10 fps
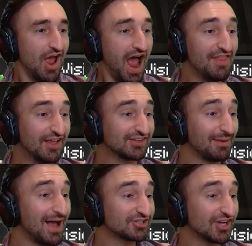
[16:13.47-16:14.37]
And this time
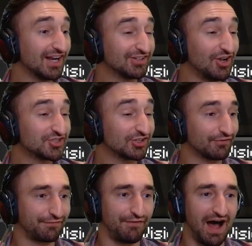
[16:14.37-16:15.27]
I actually got a dungeon...
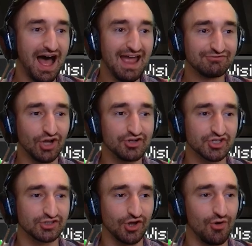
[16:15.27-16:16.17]
Five
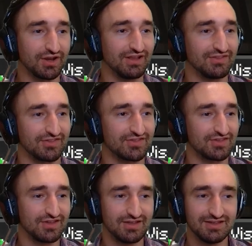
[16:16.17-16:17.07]
dungeon tokens.
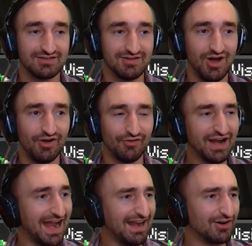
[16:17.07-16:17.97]
All
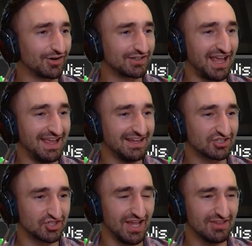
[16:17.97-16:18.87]
right, and an archaic
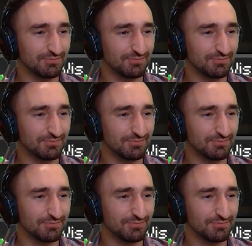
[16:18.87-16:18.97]
chest